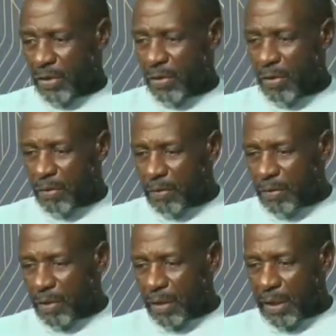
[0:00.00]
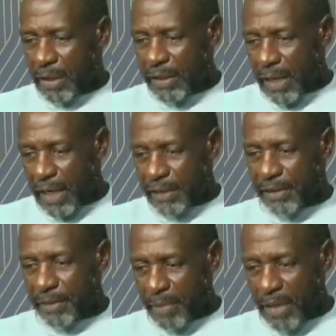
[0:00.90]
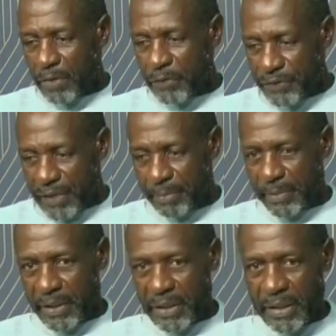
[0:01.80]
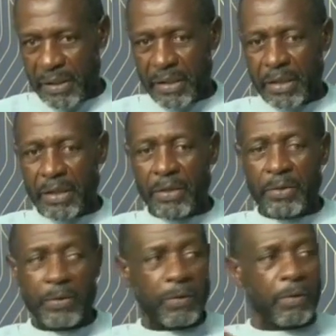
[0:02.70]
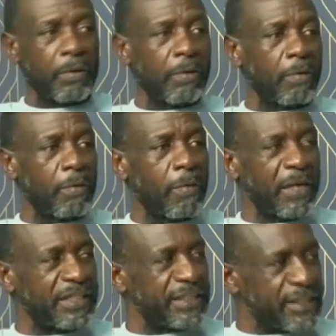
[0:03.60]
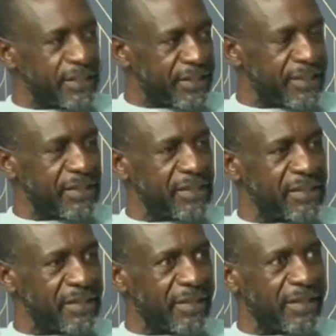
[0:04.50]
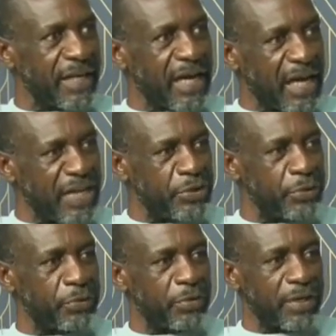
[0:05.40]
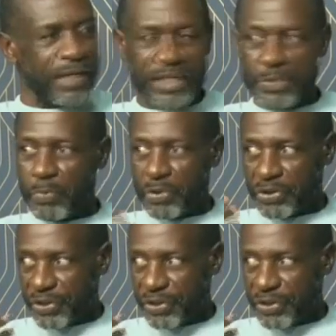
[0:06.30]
Go and ask Bank of Zambia, what is the annual export